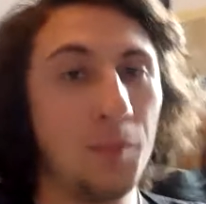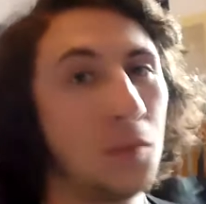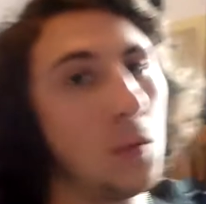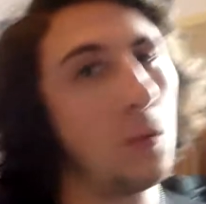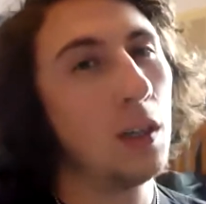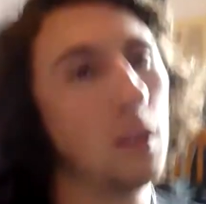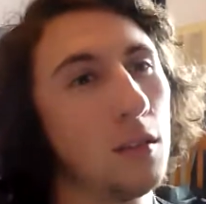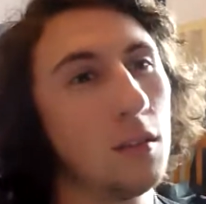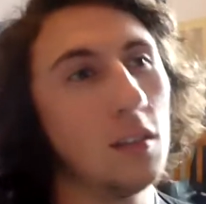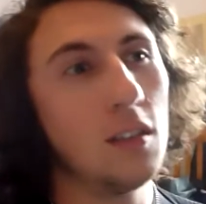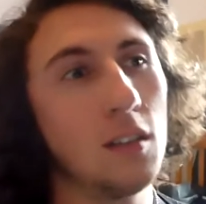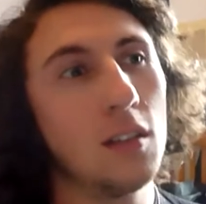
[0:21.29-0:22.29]
Went
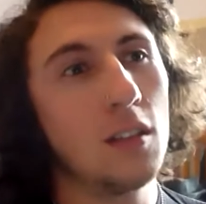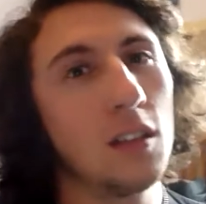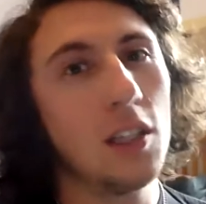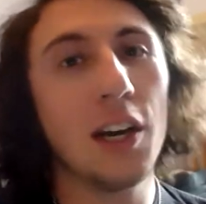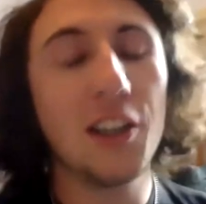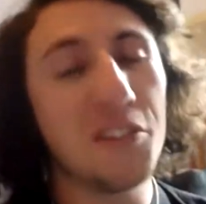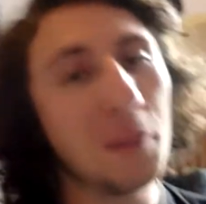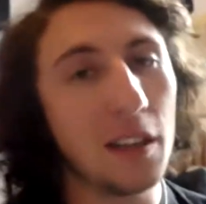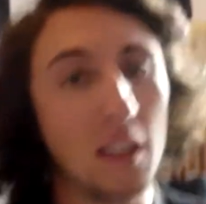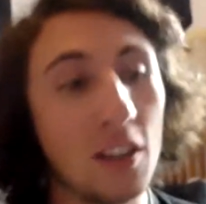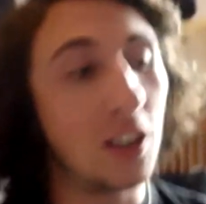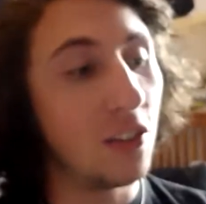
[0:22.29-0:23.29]
kind of better than
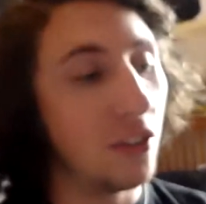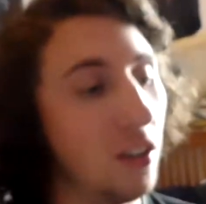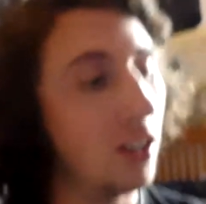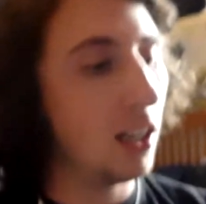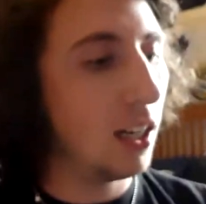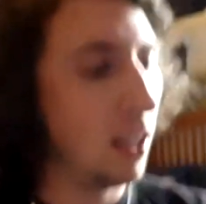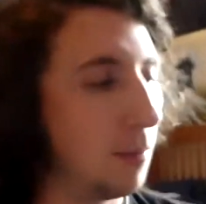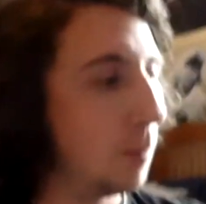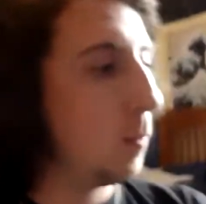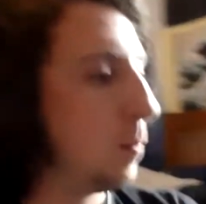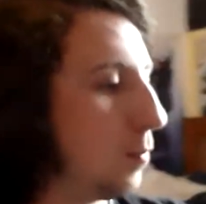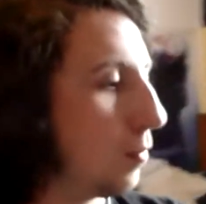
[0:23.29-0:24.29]
I thought.
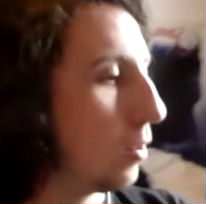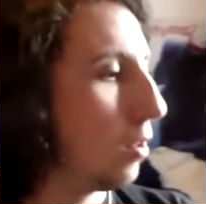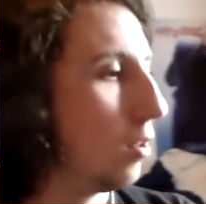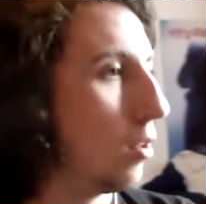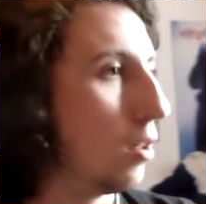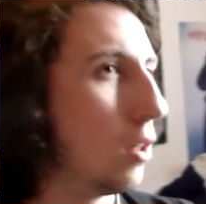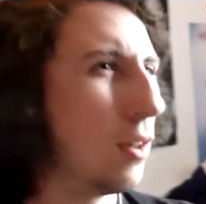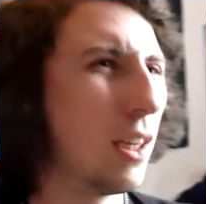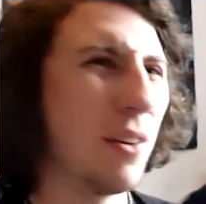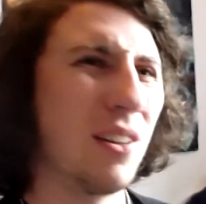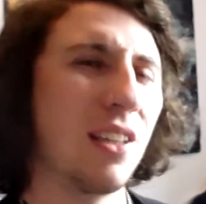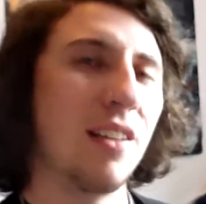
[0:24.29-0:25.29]
No, it
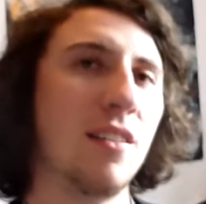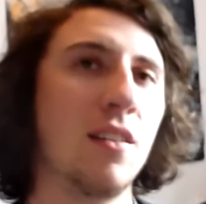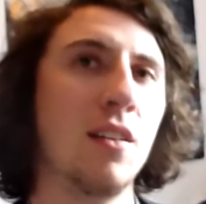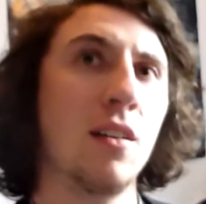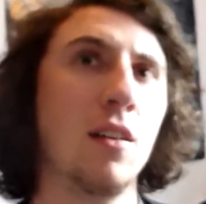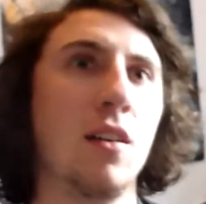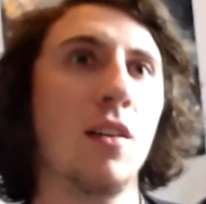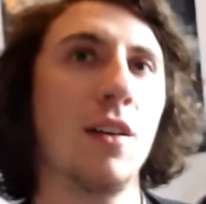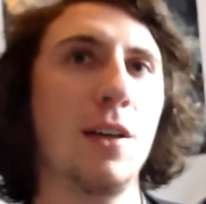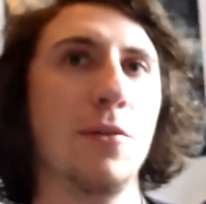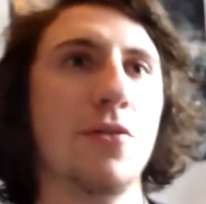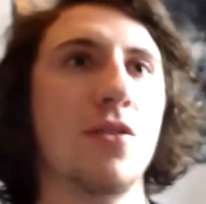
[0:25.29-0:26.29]
didn't. It
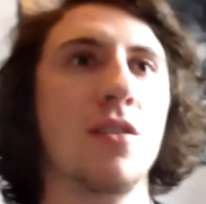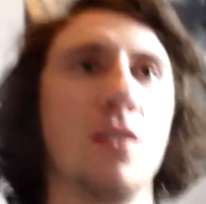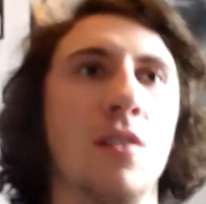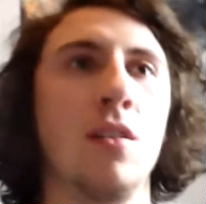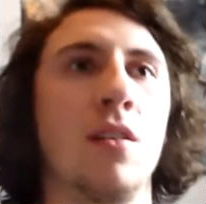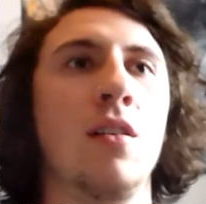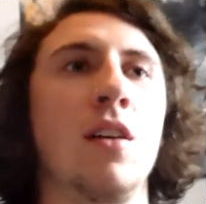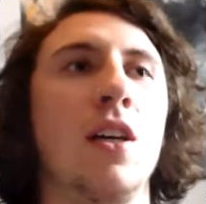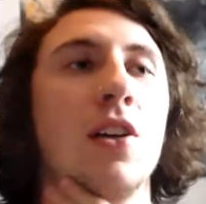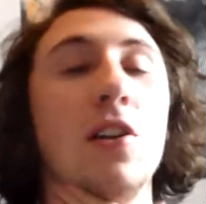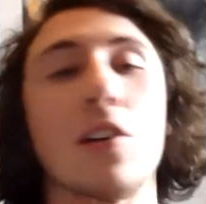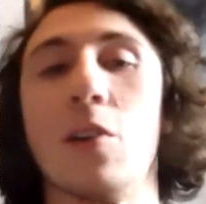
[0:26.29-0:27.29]
was, could have gone